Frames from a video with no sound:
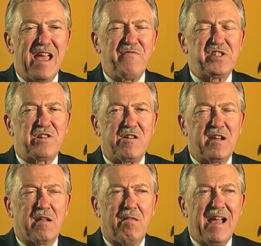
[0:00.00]
they haven't
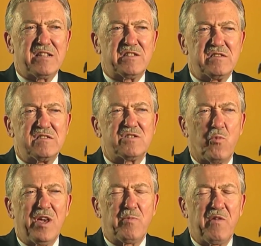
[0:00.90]
started classes, it's
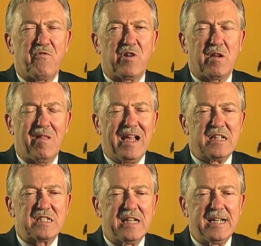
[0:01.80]
a week before
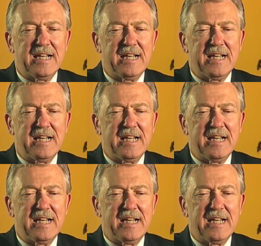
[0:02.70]
class.